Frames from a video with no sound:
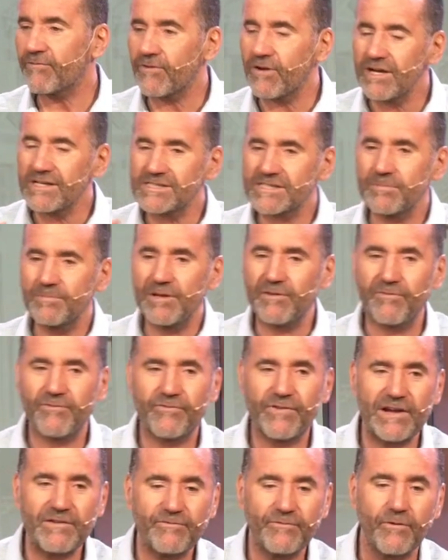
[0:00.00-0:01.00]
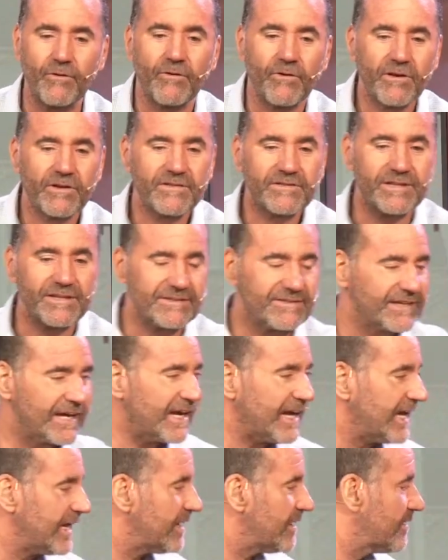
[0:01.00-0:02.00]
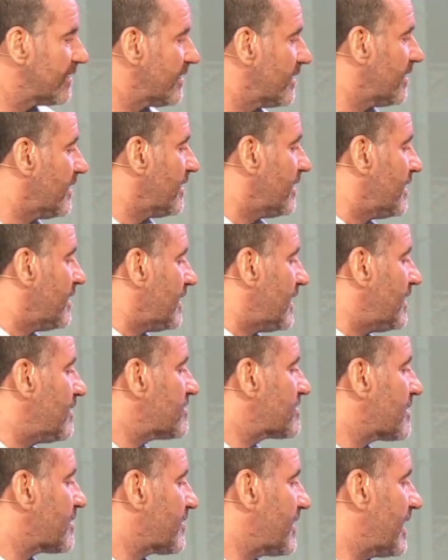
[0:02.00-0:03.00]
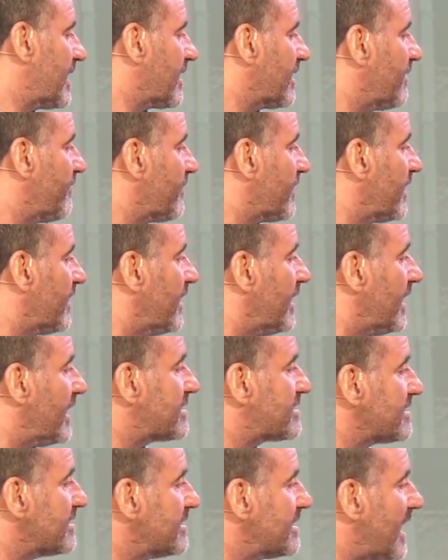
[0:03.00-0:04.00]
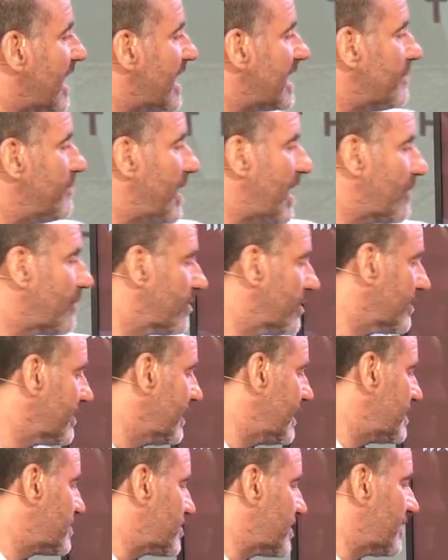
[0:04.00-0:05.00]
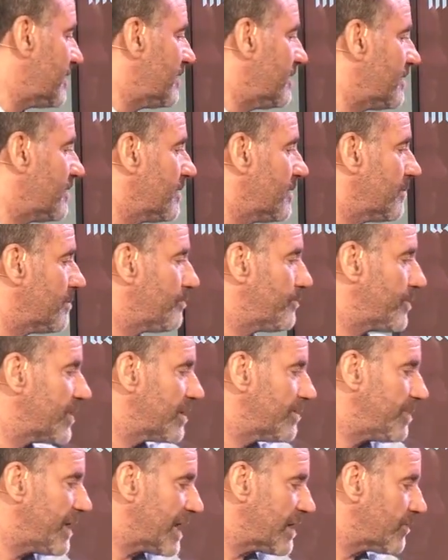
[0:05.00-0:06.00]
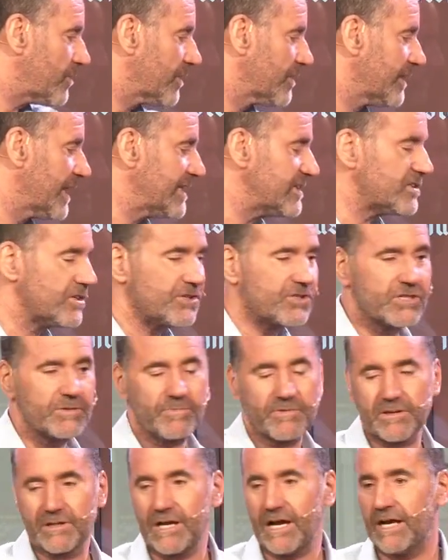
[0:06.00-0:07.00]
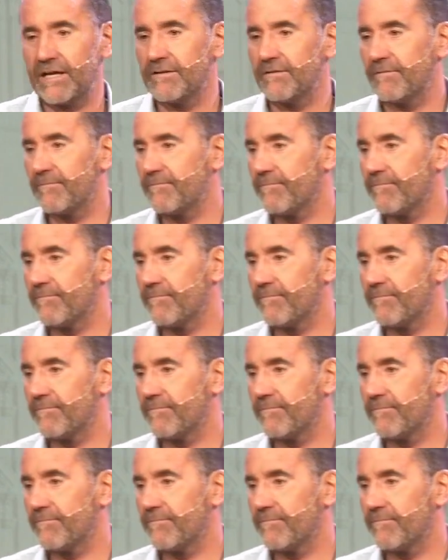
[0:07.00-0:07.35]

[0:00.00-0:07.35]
for us to be faithful today, here's the thing. It's not about religion, but about a relationship with God.